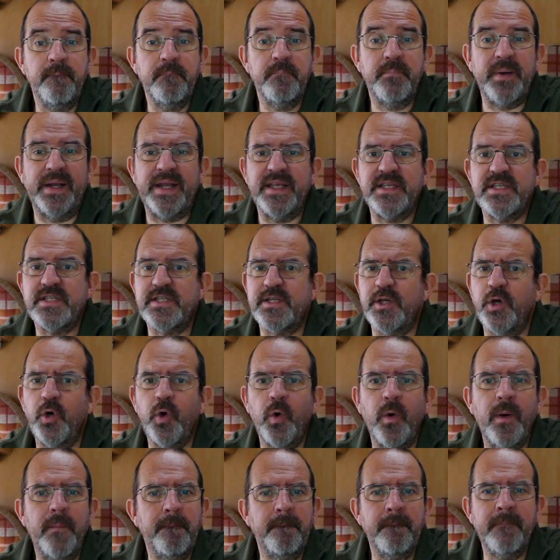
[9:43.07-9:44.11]
But it's
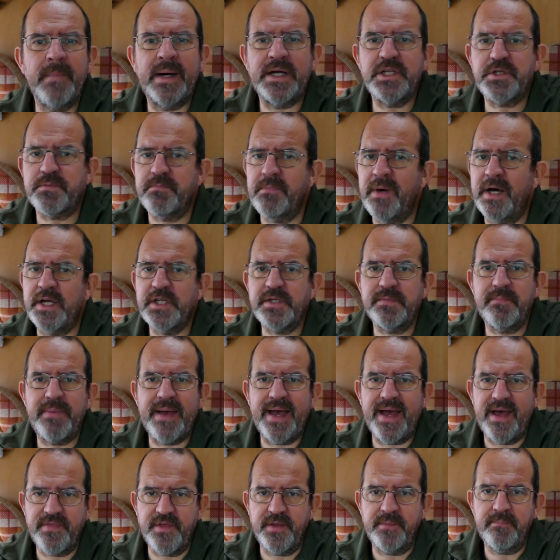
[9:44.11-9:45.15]
still much
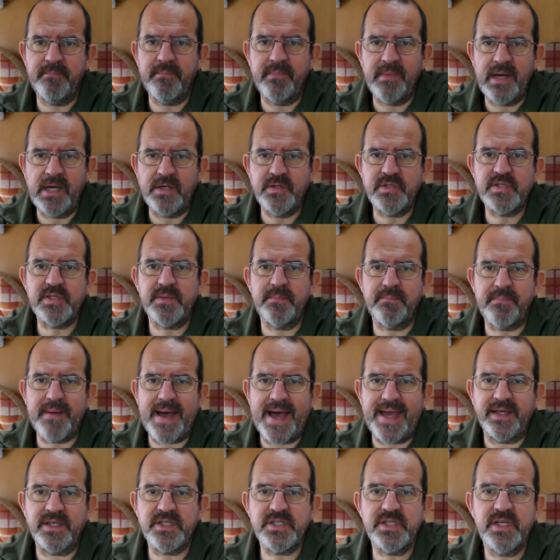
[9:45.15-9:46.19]
better than most
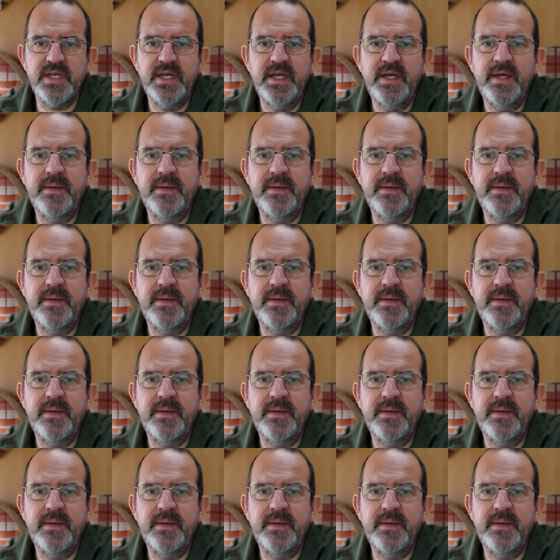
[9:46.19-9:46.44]
banks.